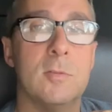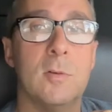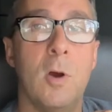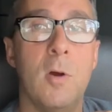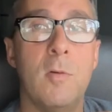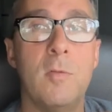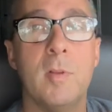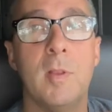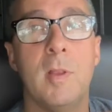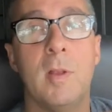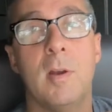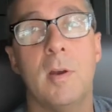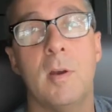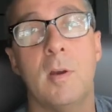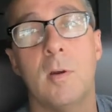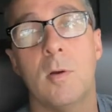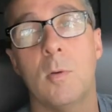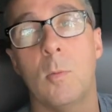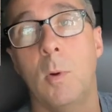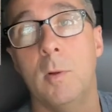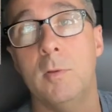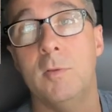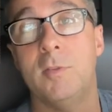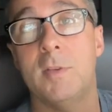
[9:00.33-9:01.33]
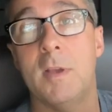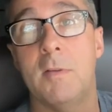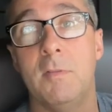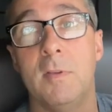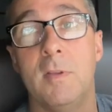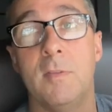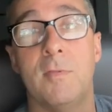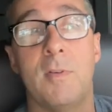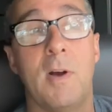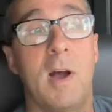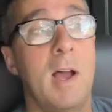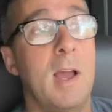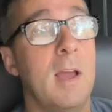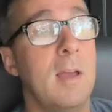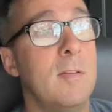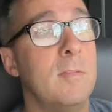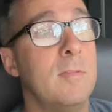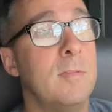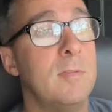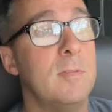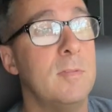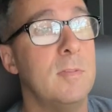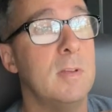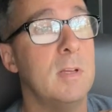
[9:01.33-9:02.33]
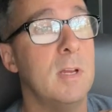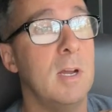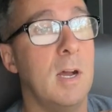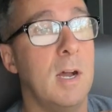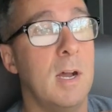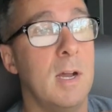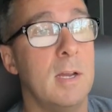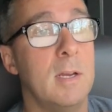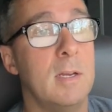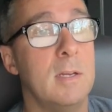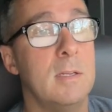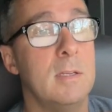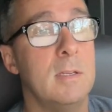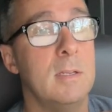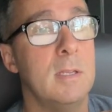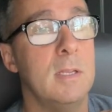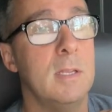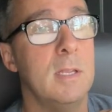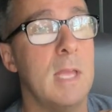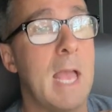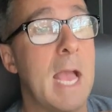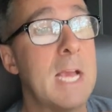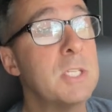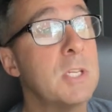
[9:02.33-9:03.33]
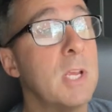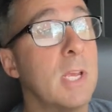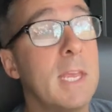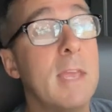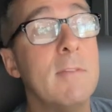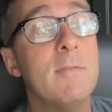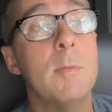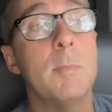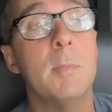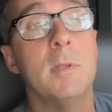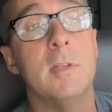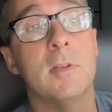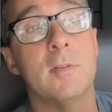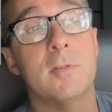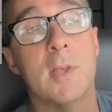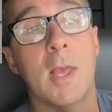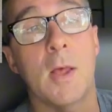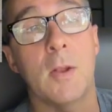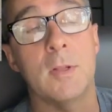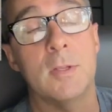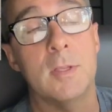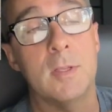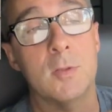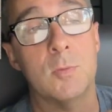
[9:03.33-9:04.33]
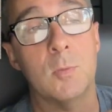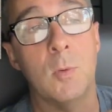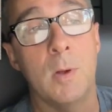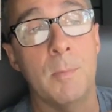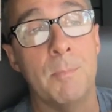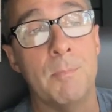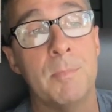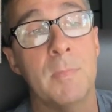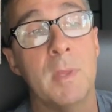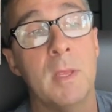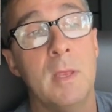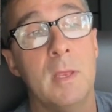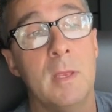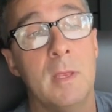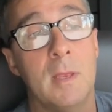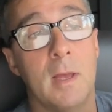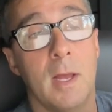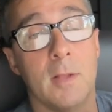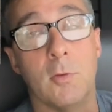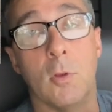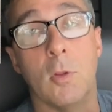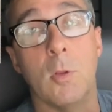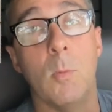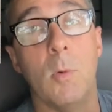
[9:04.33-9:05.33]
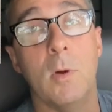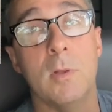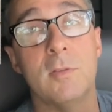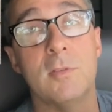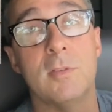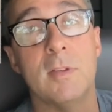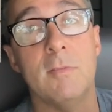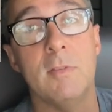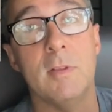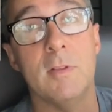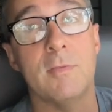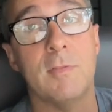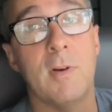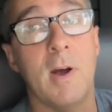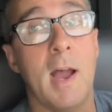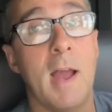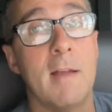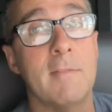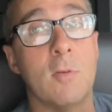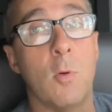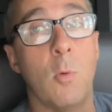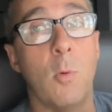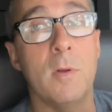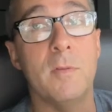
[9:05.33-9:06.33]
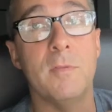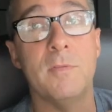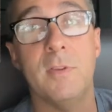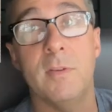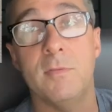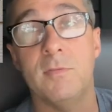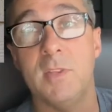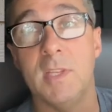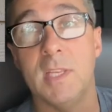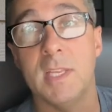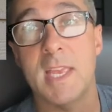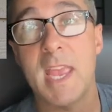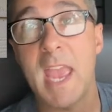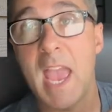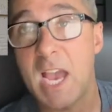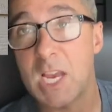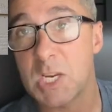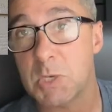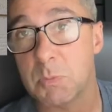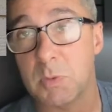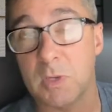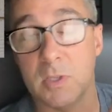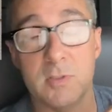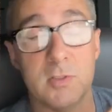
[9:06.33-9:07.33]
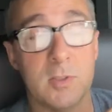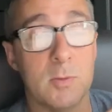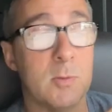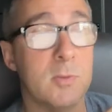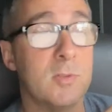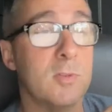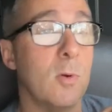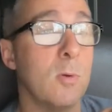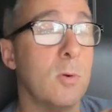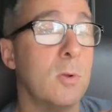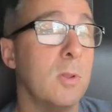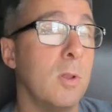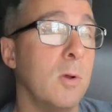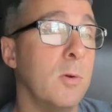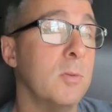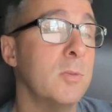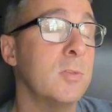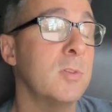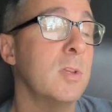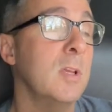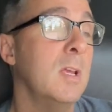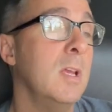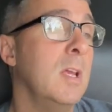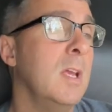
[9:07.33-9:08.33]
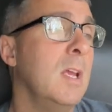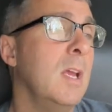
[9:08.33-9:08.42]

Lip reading: Over there, $175. Actually, I gave them a discount on this one. I told them $175 or $150 cash because it was so close.